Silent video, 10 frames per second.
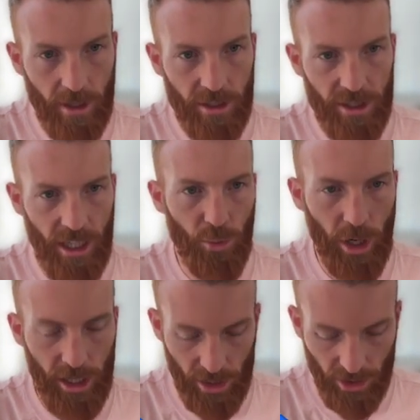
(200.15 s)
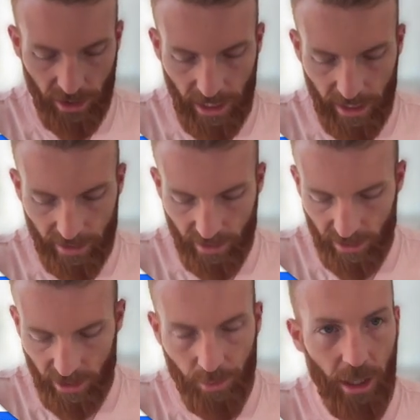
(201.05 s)
Same way you do that,
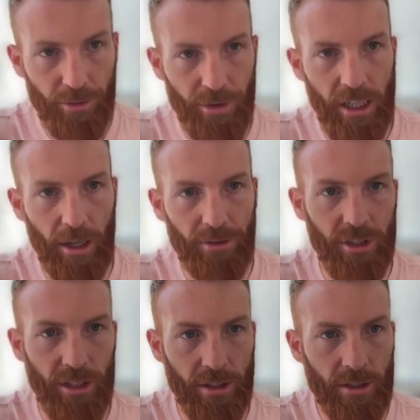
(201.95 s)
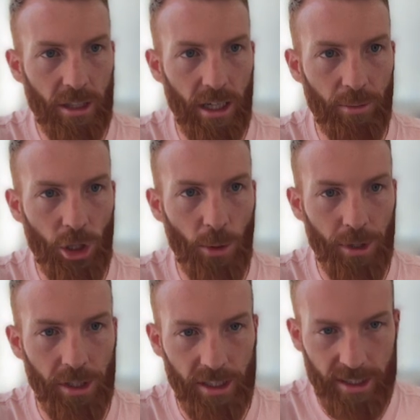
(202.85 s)
Command V after
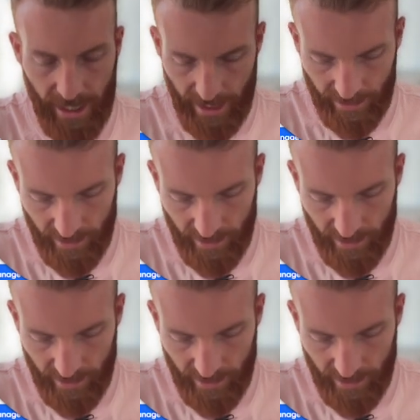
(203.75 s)
copying the tag,